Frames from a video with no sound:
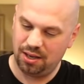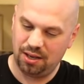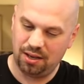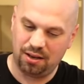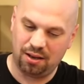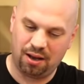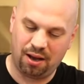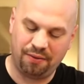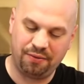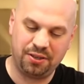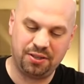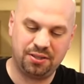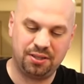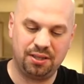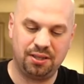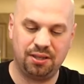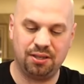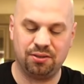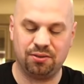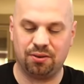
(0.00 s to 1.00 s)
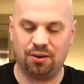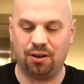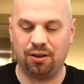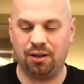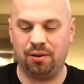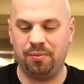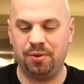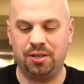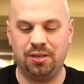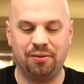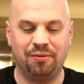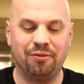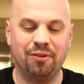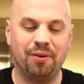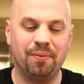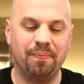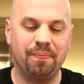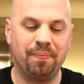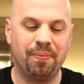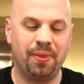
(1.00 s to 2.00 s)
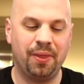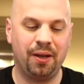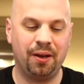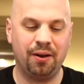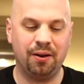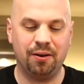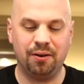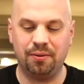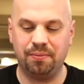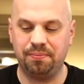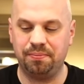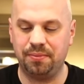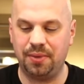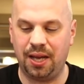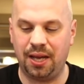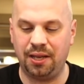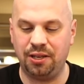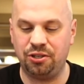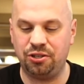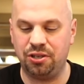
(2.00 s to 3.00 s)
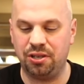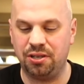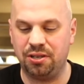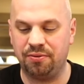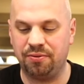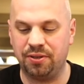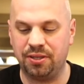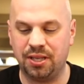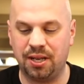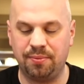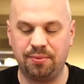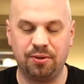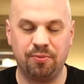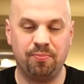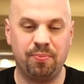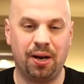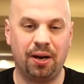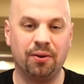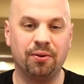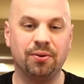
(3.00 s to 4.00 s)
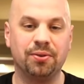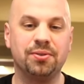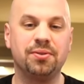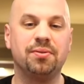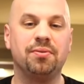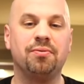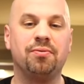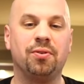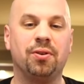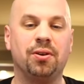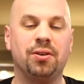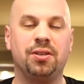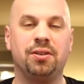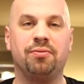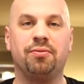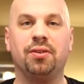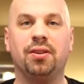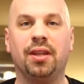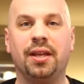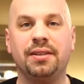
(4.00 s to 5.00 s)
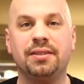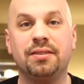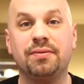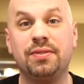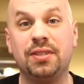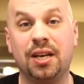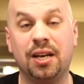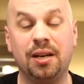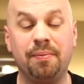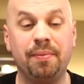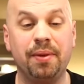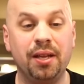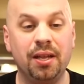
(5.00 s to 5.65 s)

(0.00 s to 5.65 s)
obviously these are all going to be different. They're aged in different types of barrels for different lengths of time.